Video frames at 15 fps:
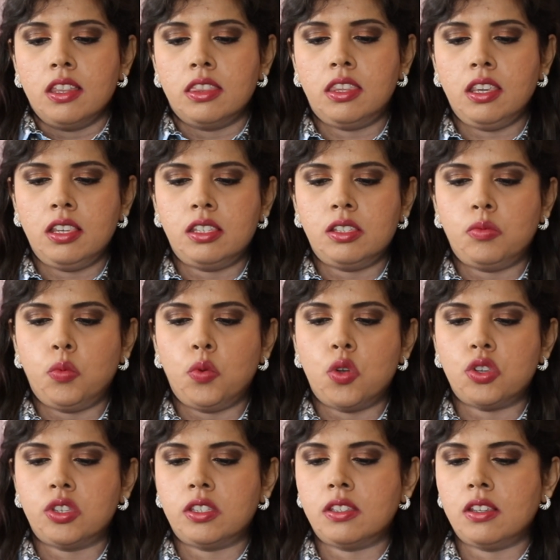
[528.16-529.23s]
This
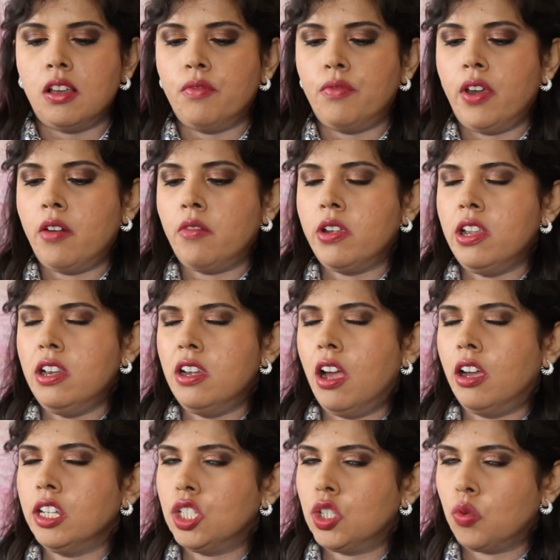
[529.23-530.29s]
was a very
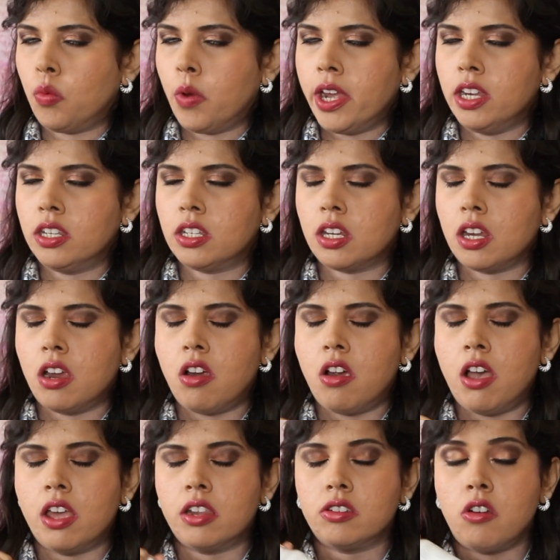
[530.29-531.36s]
lightweight
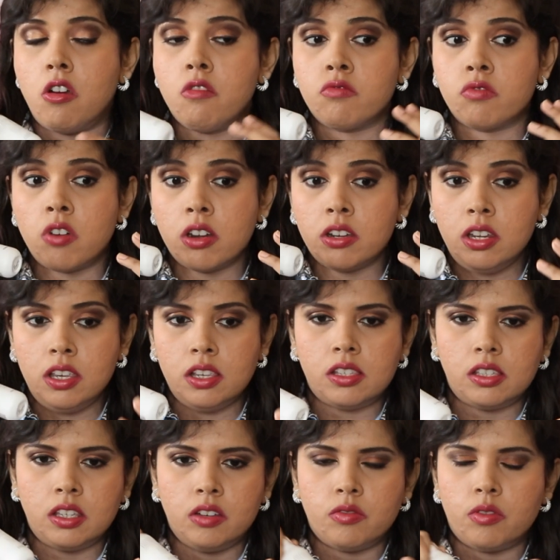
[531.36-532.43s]
and runny
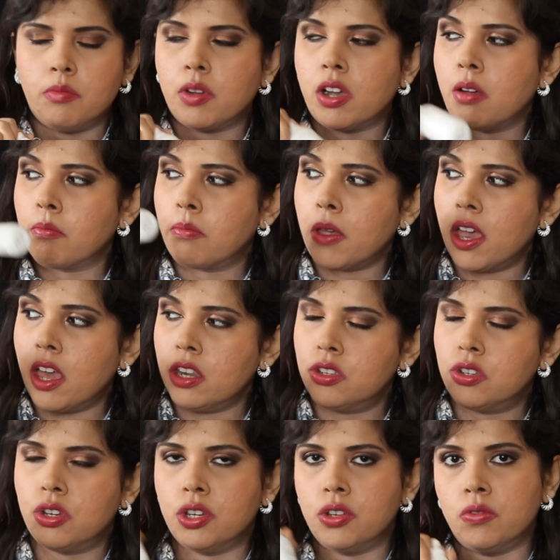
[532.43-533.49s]
serum compared
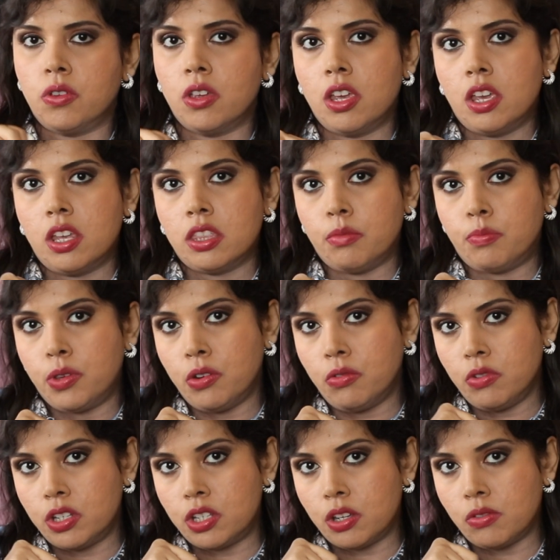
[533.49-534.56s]
to the
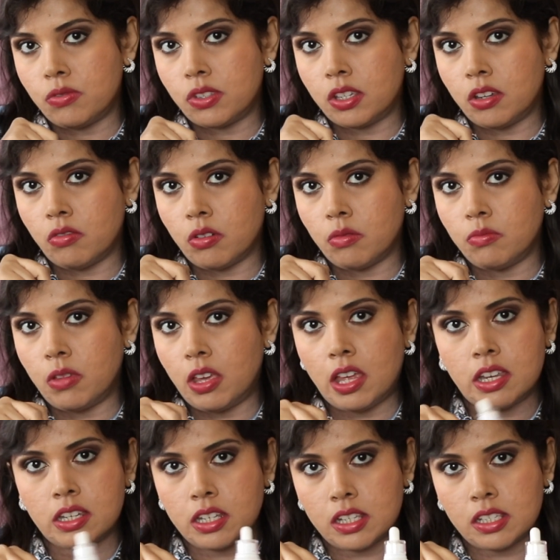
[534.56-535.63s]
Purito Serum
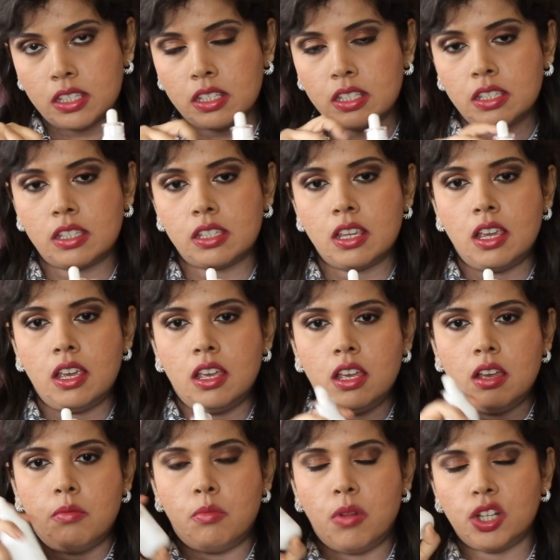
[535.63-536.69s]
and Essence.
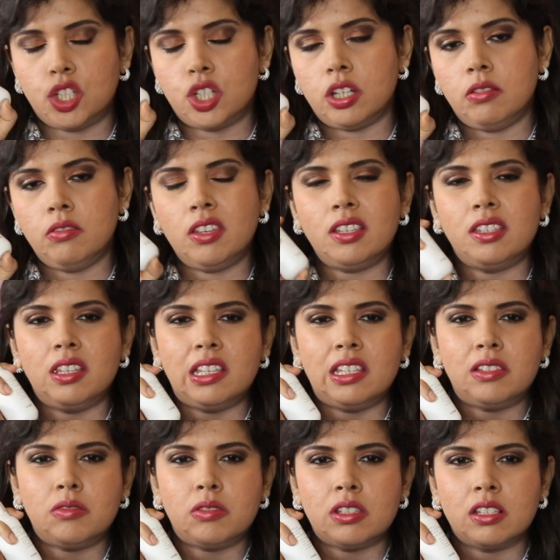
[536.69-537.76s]
Much, this
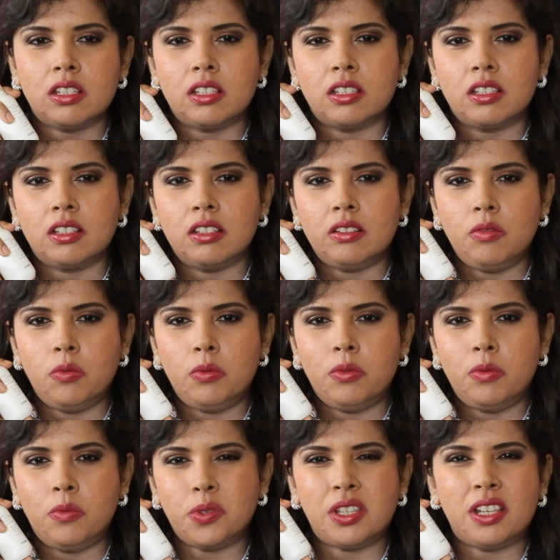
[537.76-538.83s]
is...
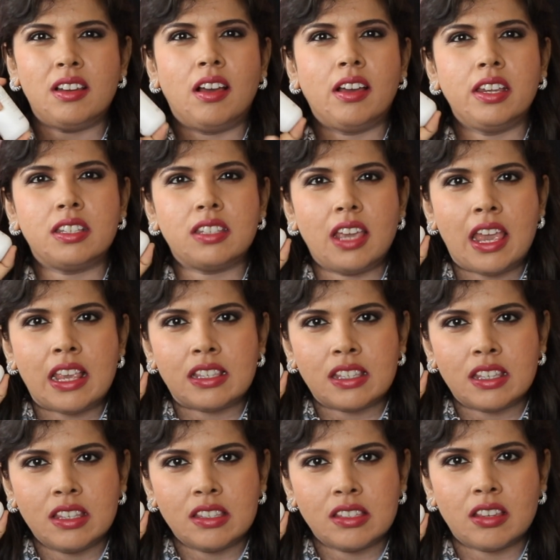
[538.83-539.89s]
was a light
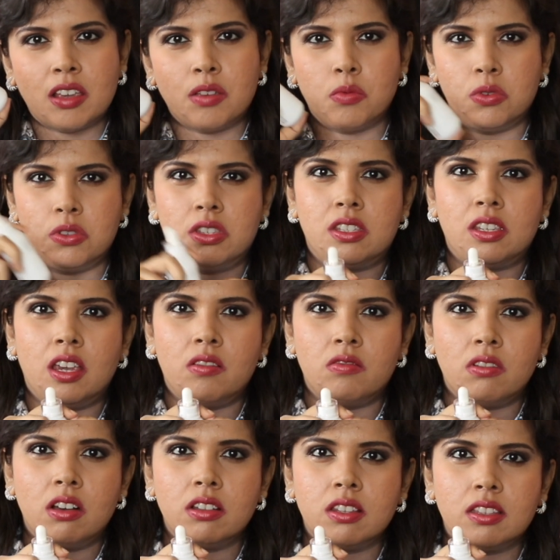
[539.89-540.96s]
essence, I would say,
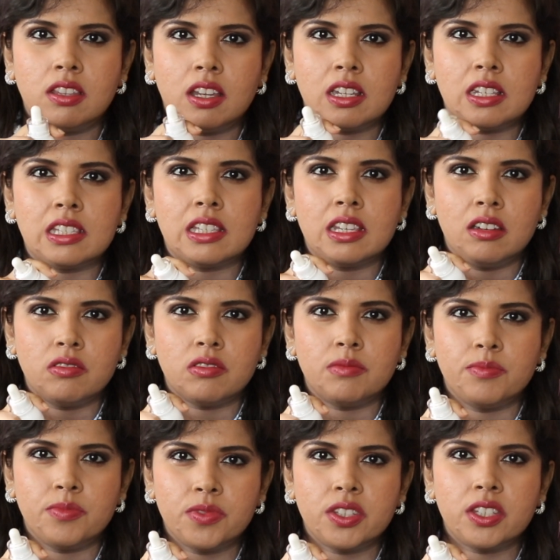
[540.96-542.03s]
rather than a
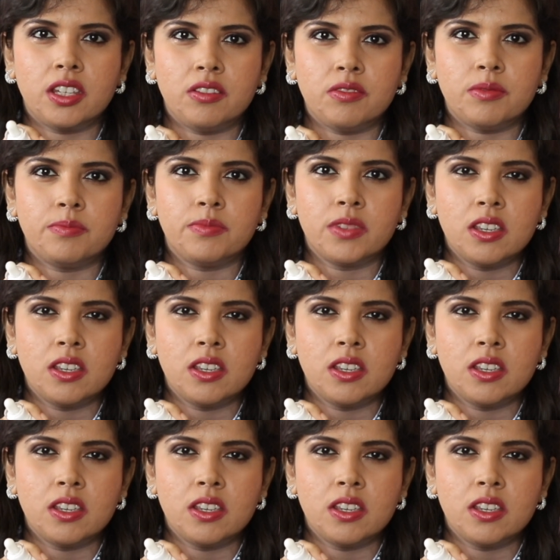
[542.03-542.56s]
serum. Serum,